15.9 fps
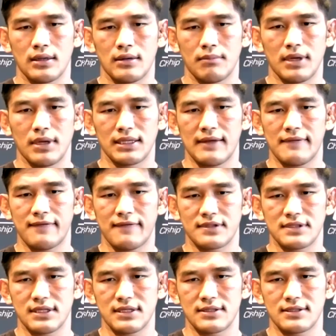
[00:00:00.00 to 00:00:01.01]

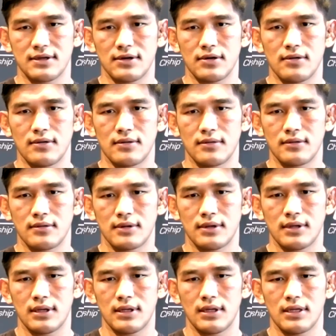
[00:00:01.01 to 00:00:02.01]
deficit, so
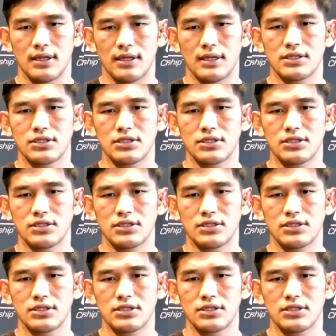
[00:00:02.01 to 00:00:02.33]
it